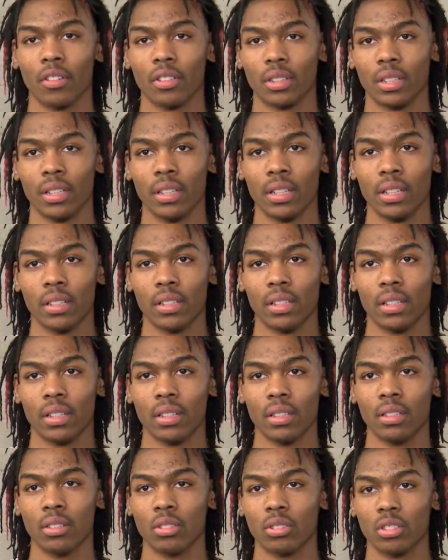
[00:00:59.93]
Everything he
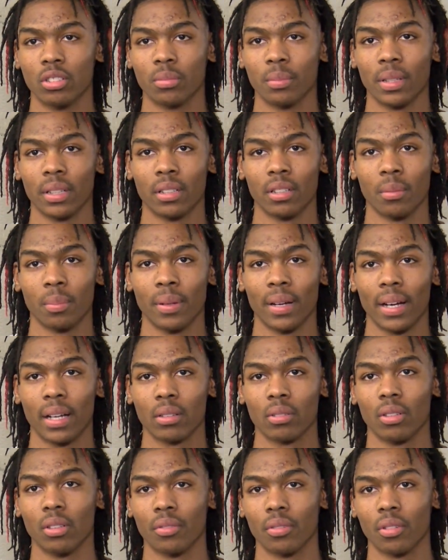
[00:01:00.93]
did, he was just making a
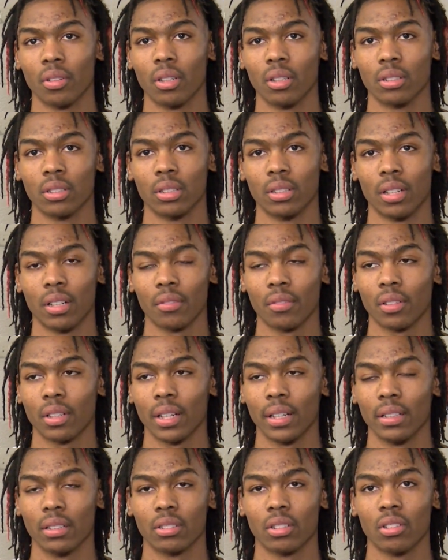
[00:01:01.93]
pathway for us, and I feel
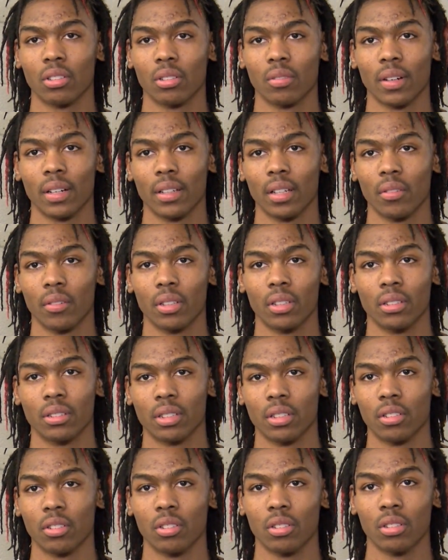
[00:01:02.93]
like it's only right that we
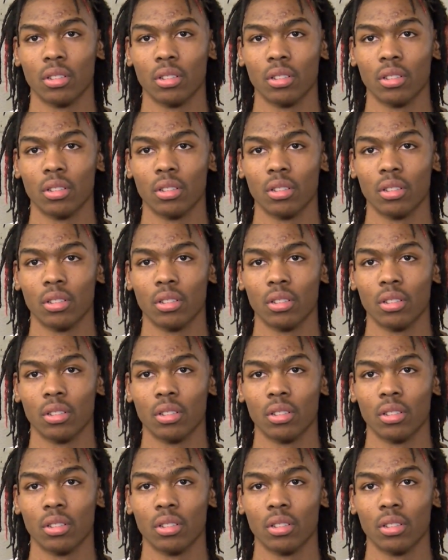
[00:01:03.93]
continue